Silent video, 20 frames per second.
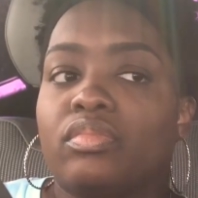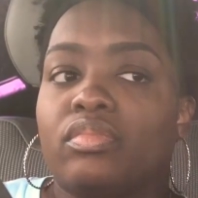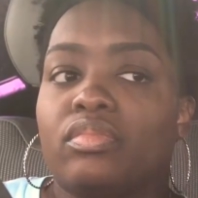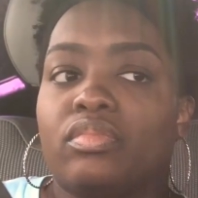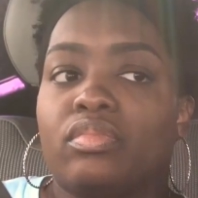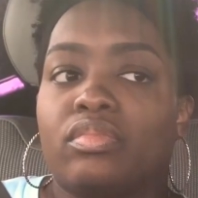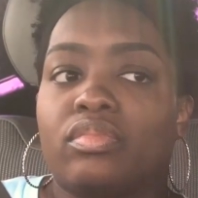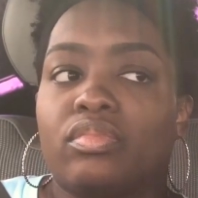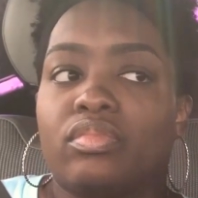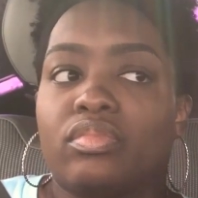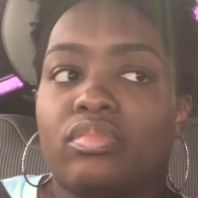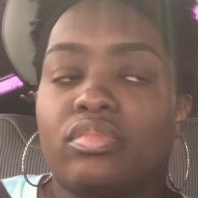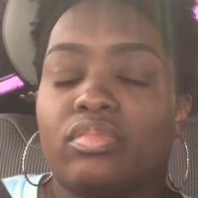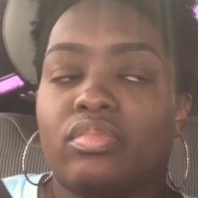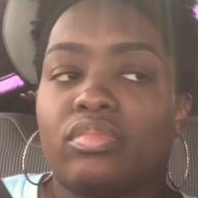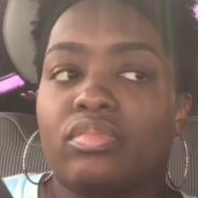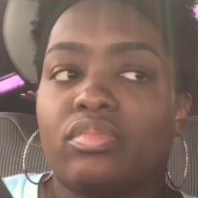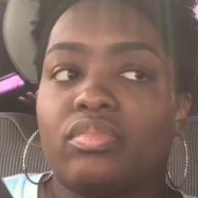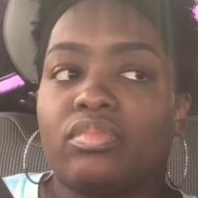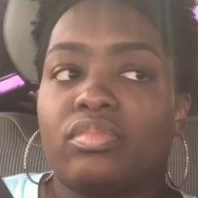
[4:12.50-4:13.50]

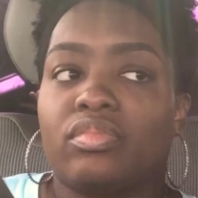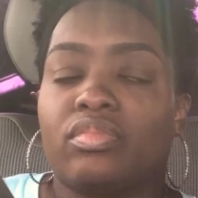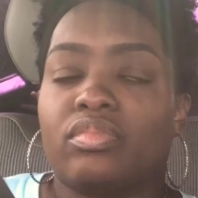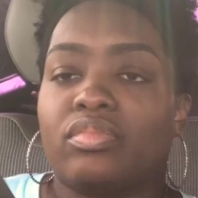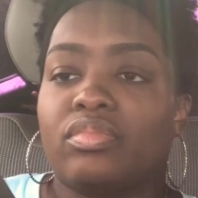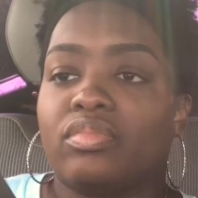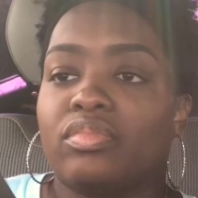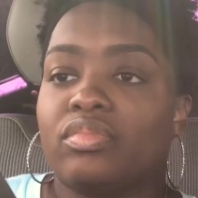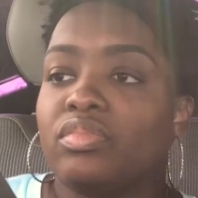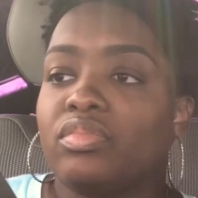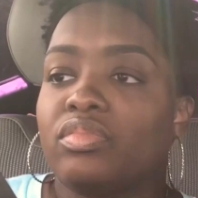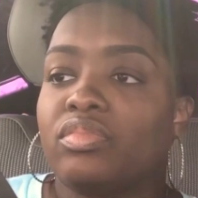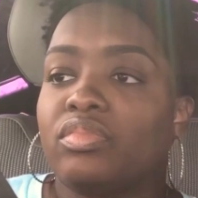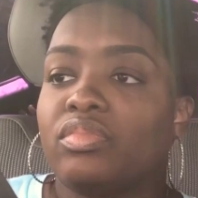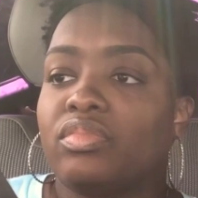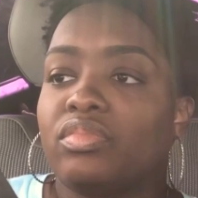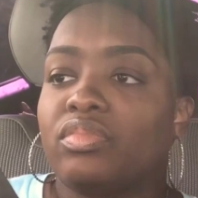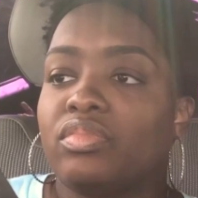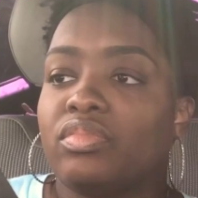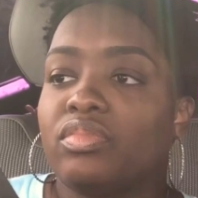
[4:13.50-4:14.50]

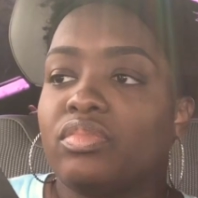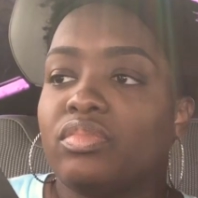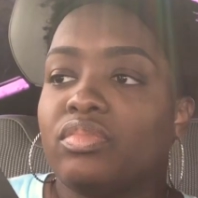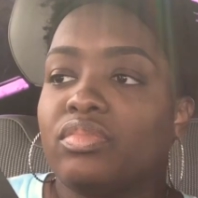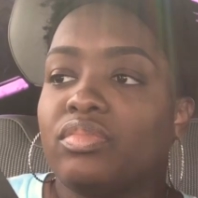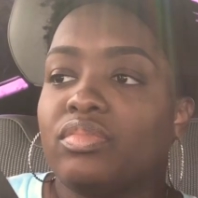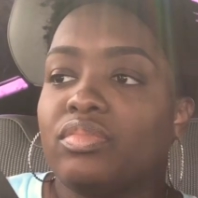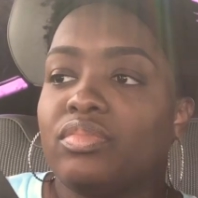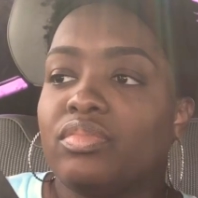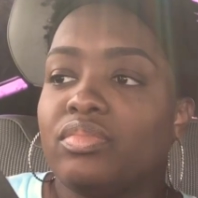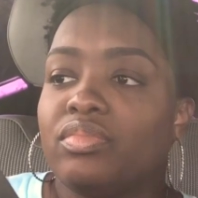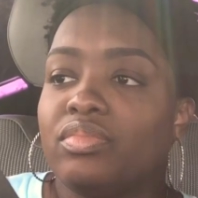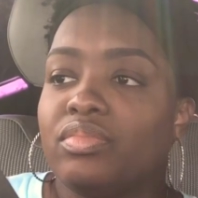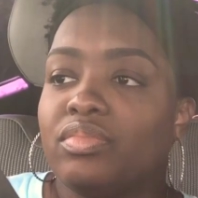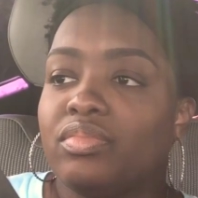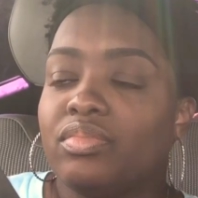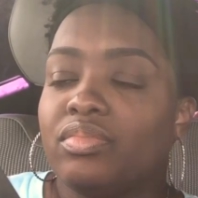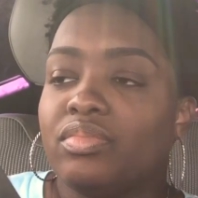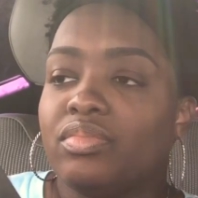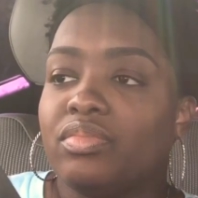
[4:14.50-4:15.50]

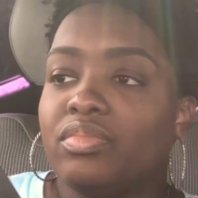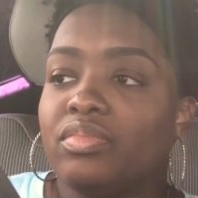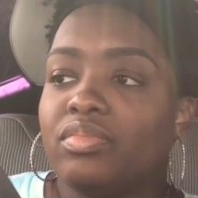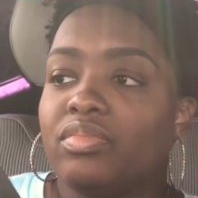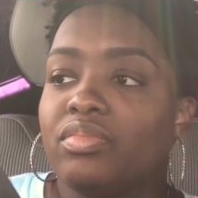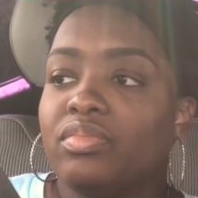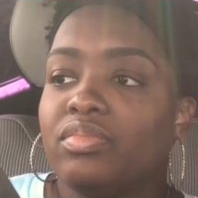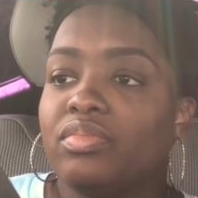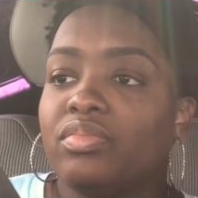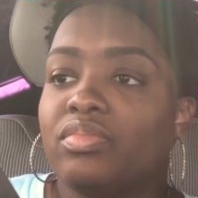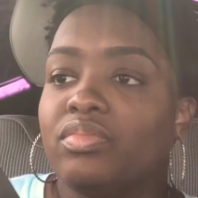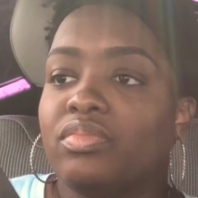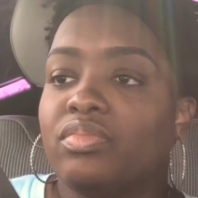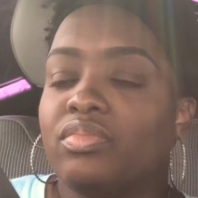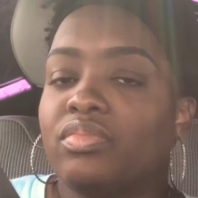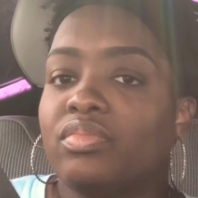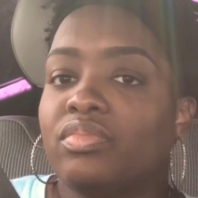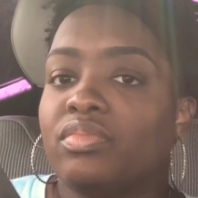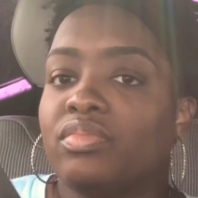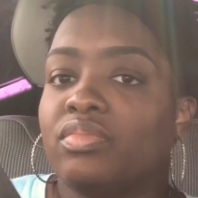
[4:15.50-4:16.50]

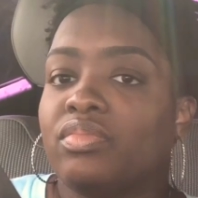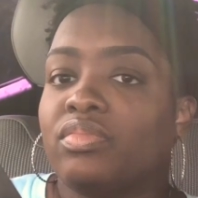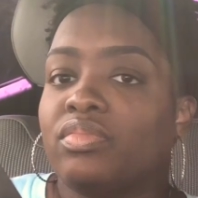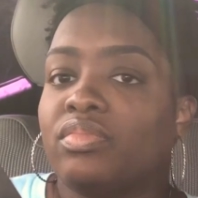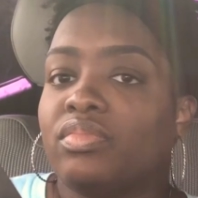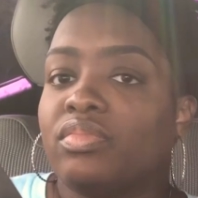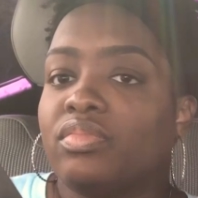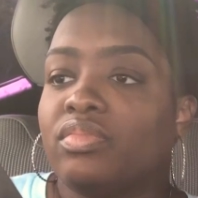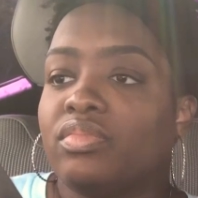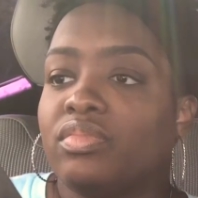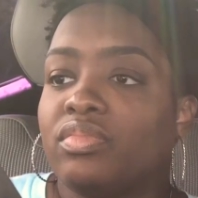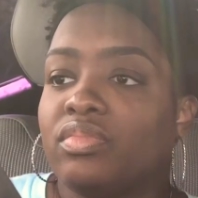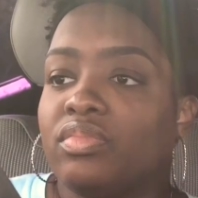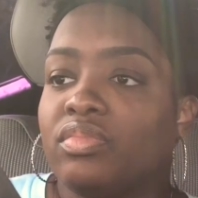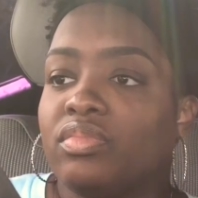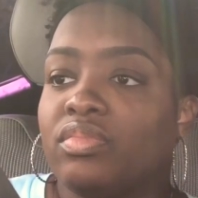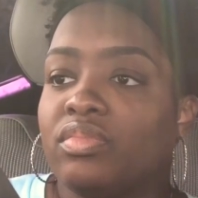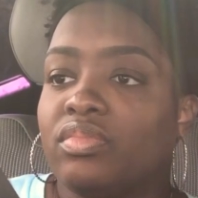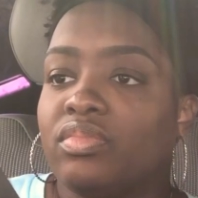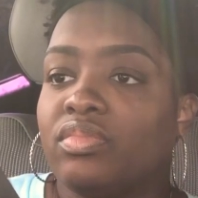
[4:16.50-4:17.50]

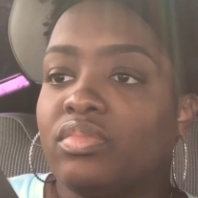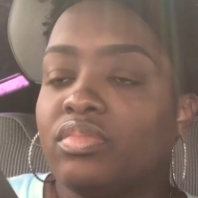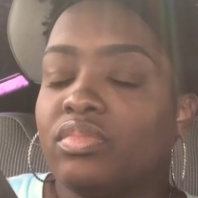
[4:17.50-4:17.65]
(silent)